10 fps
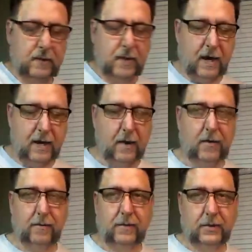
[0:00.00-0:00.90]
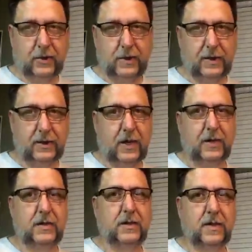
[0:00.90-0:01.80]
I know you shouldn't get
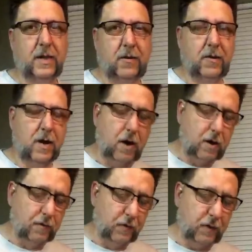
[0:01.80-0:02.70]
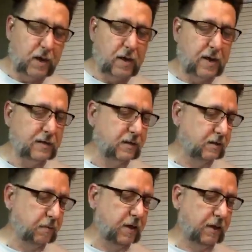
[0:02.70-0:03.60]
jealous because I know not all of you got a license
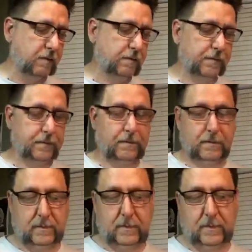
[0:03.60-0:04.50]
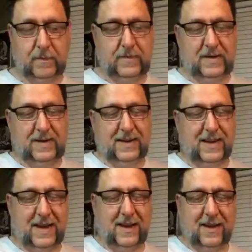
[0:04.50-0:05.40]
plate.
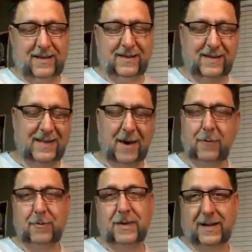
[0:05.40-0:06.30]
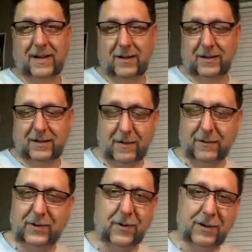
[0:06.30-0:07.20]
That would be hilarious. So I
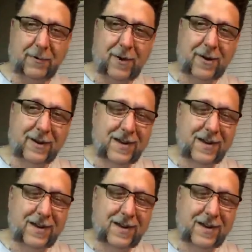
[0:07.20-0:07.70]
was totally wrong.